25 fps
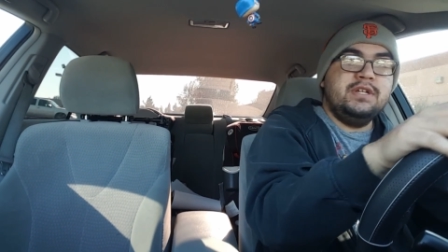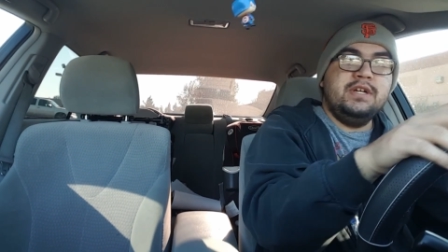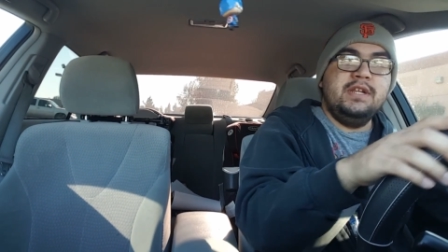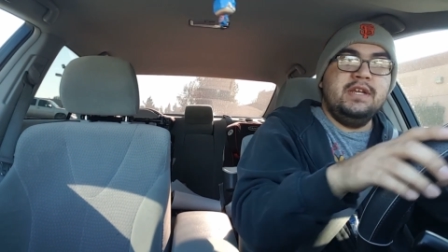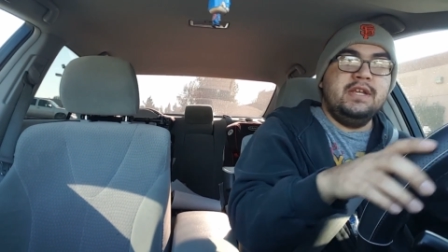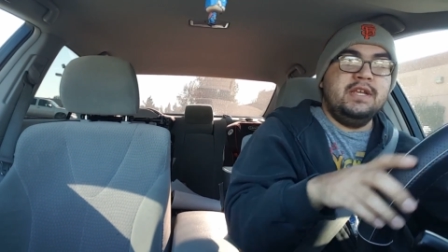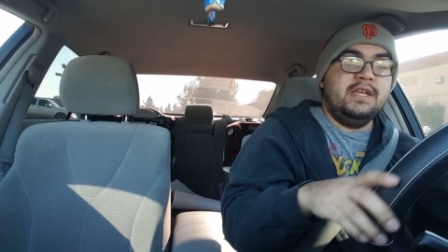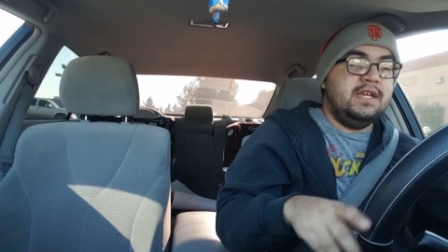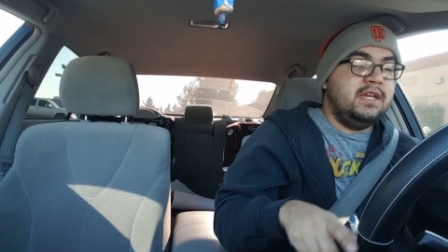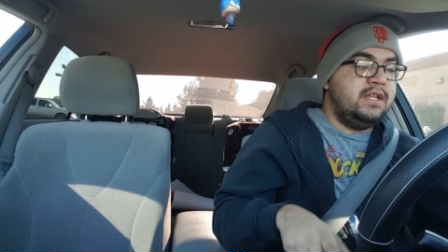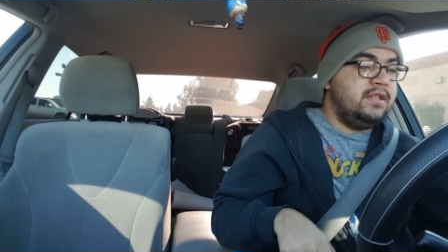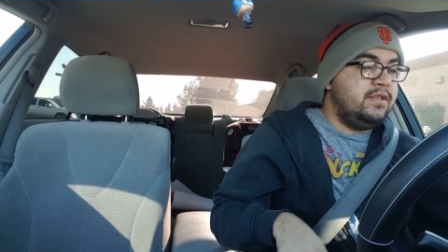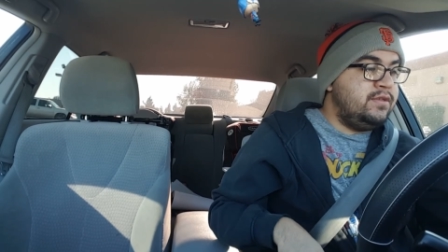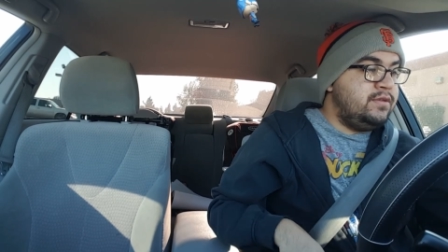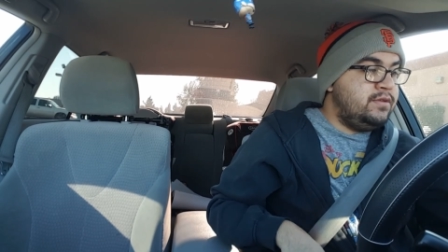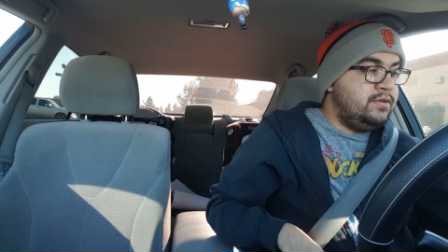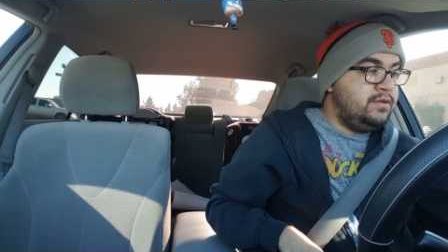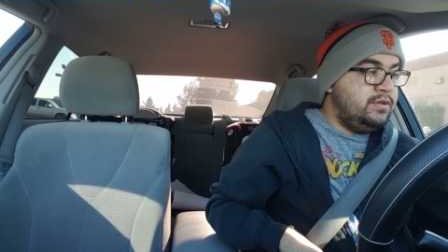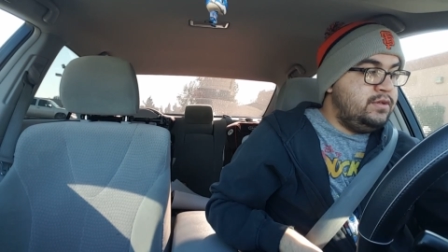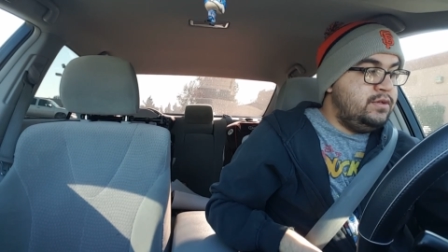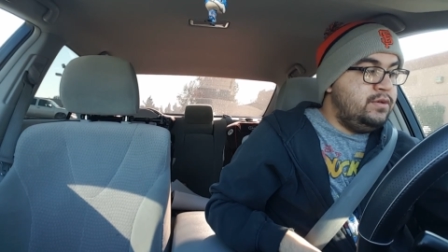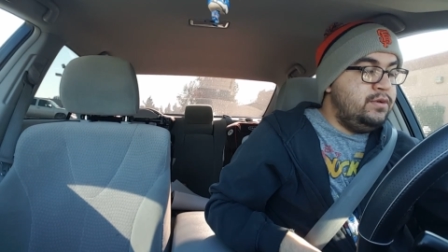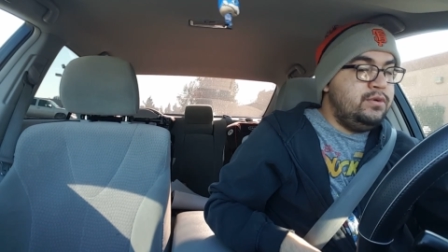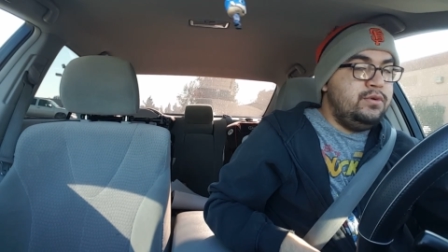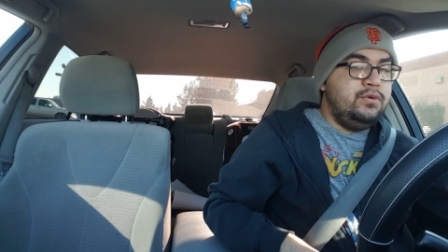couldn't get
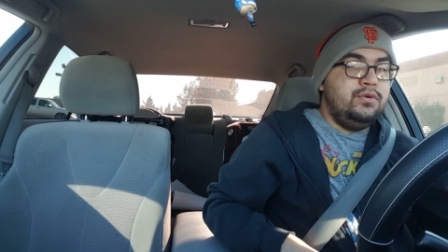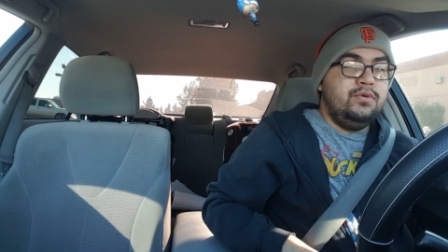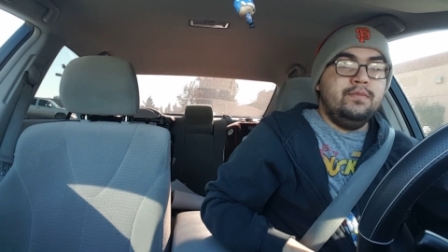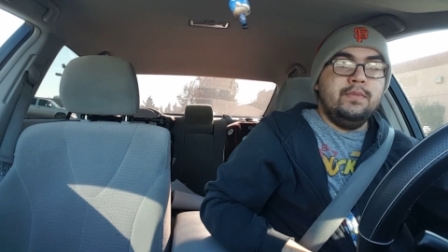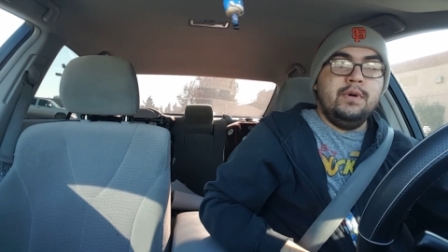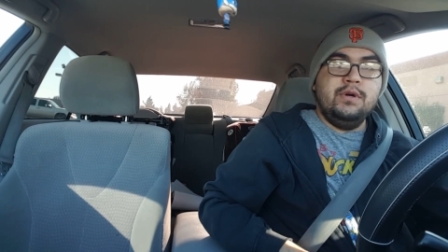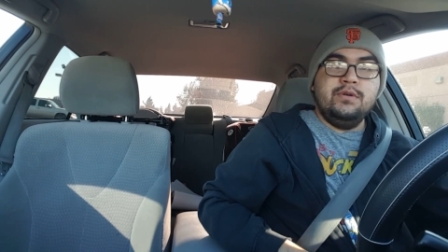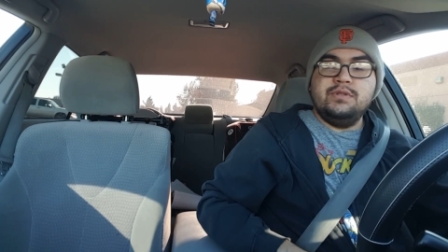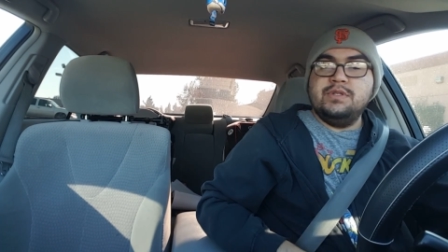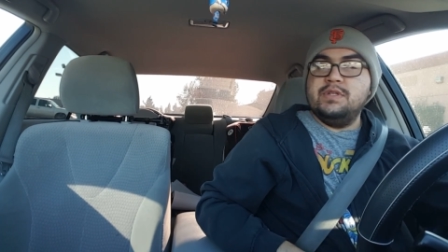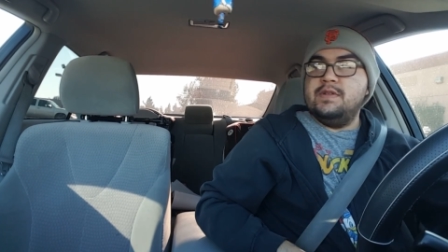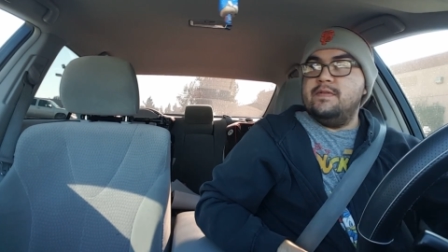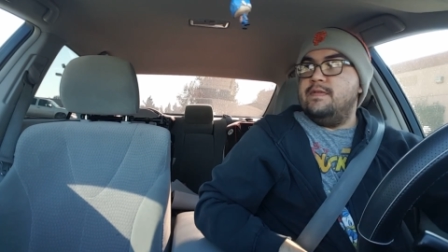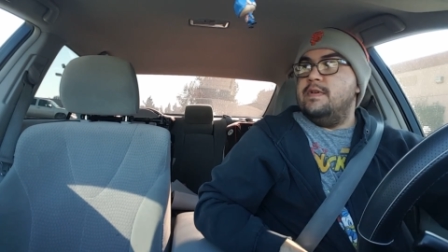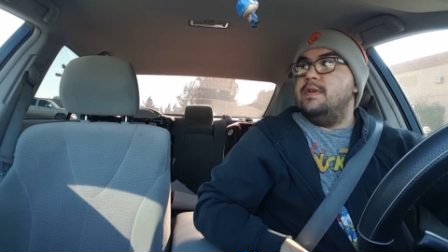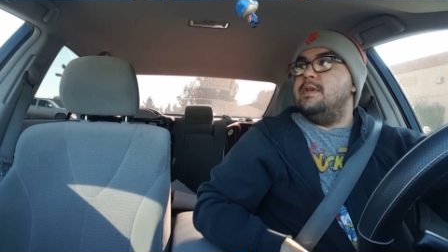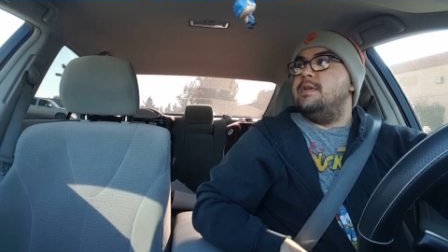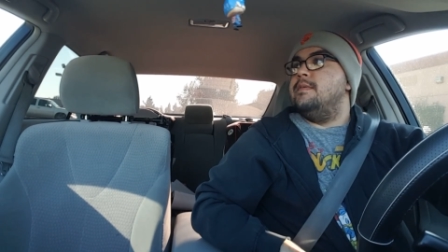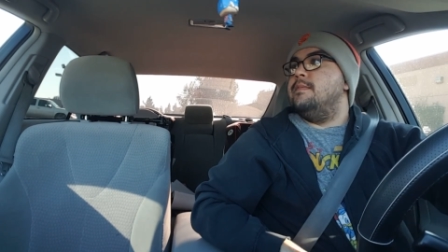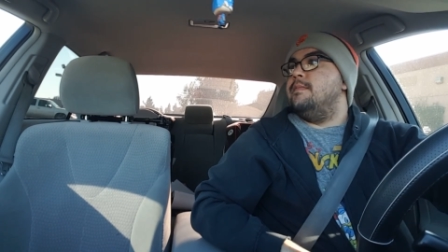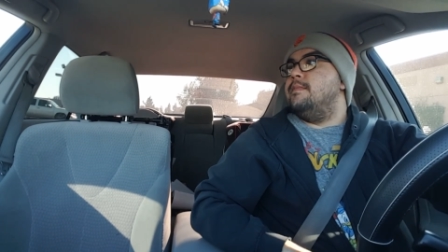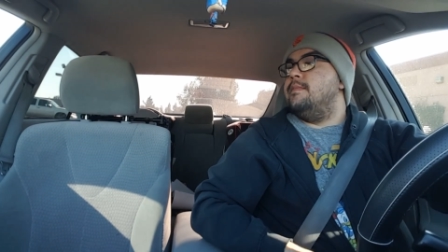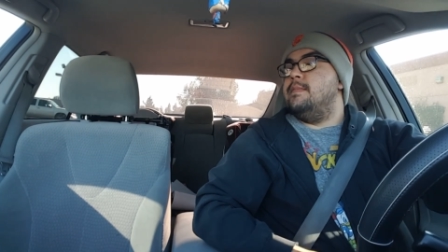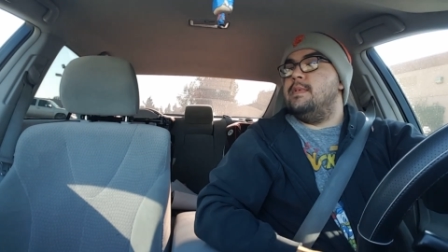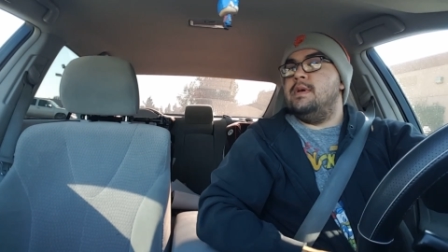to most of
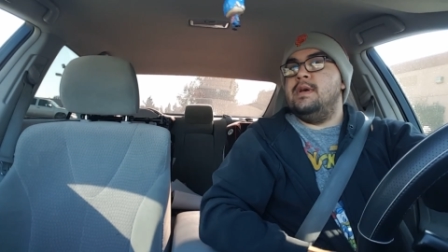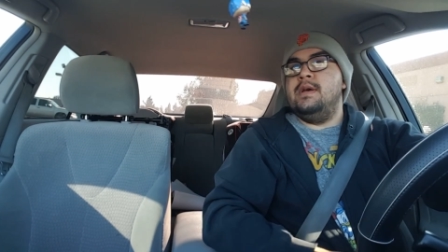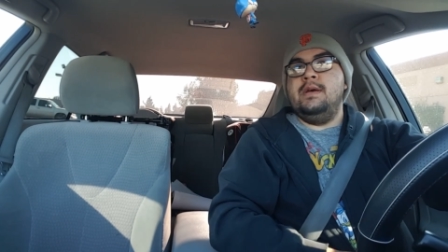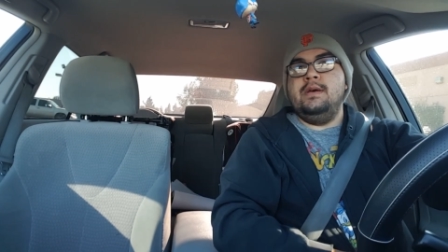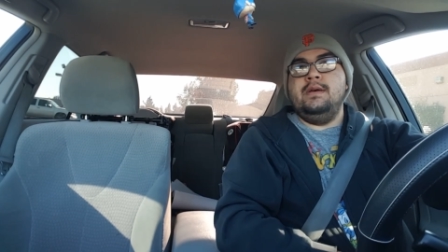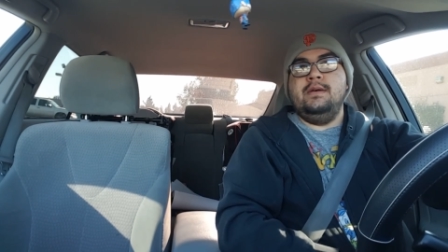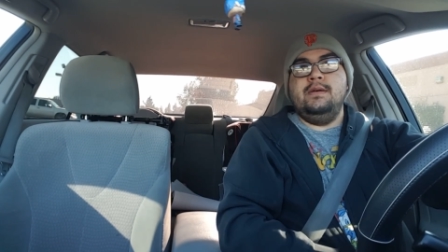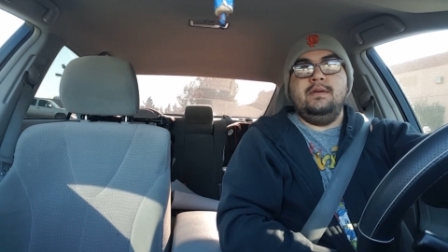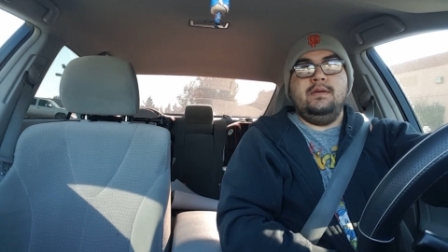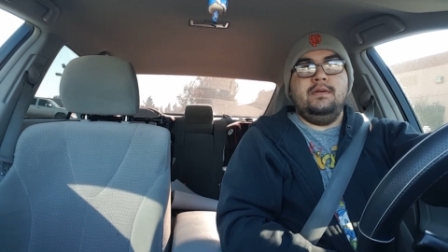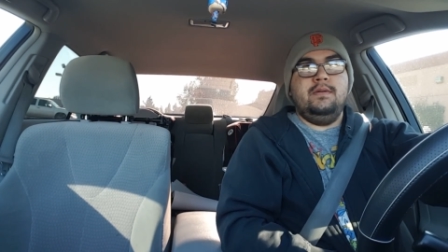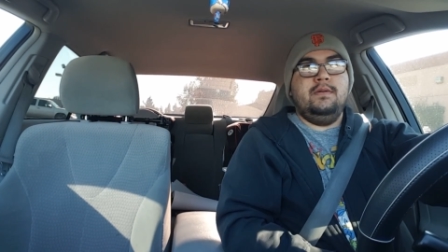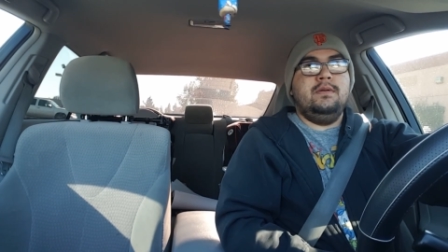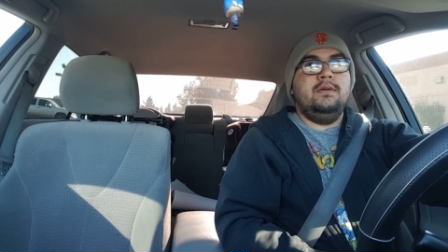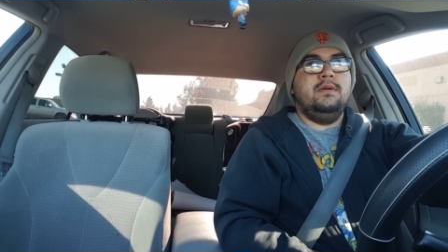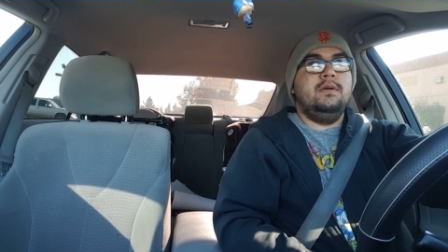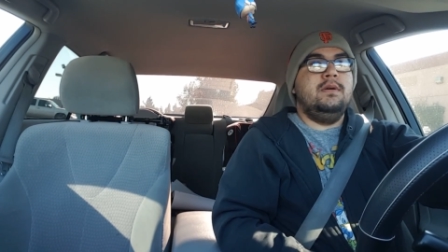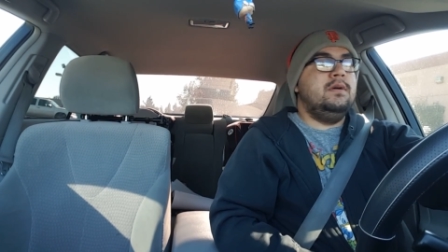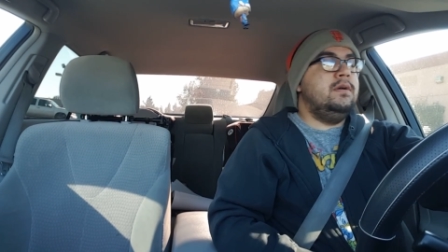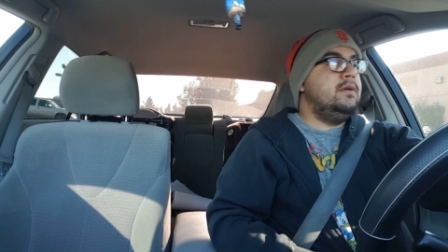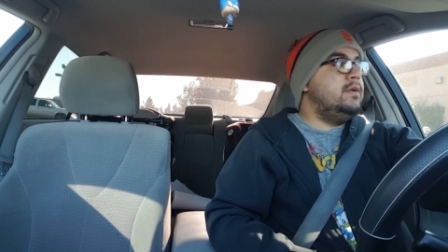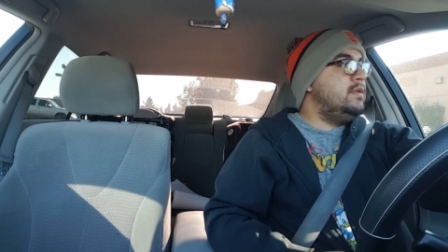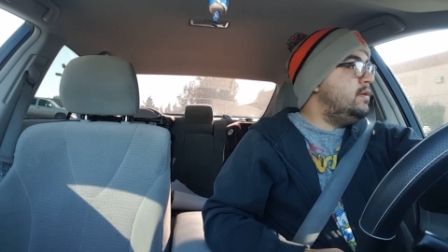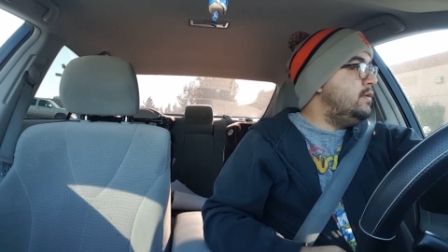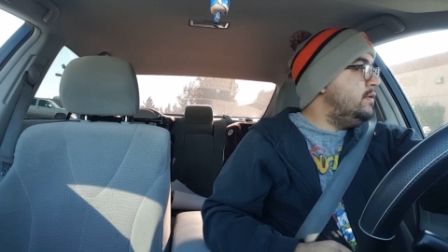it. Uh,
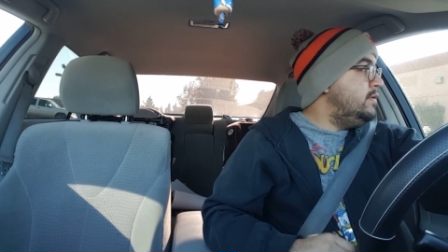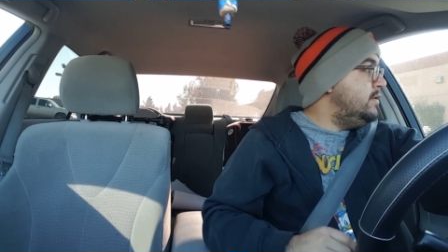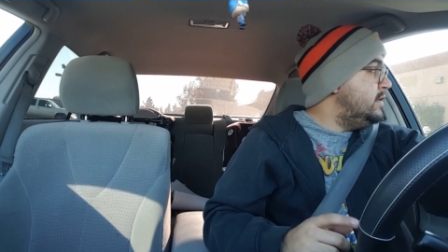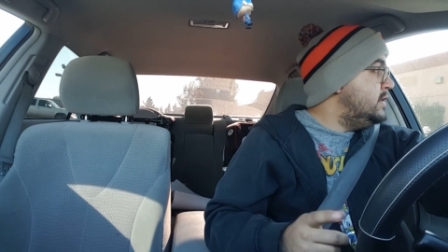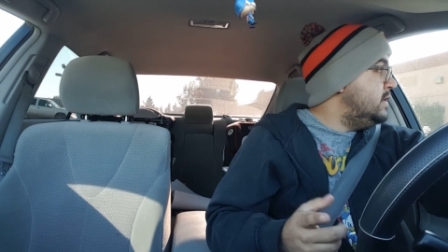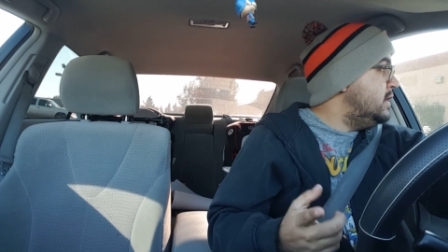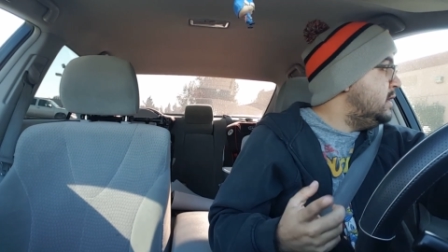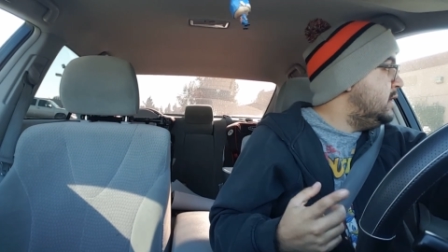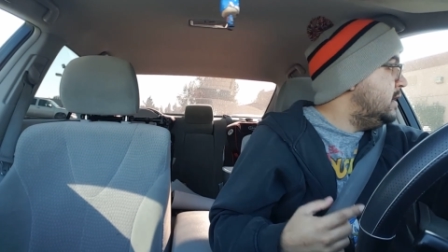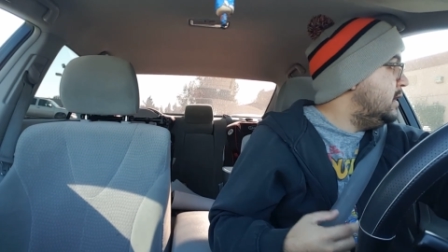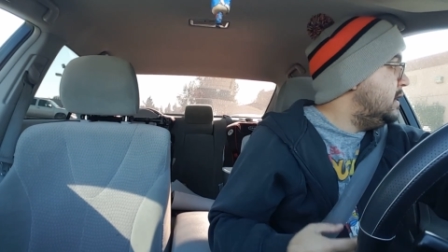there's a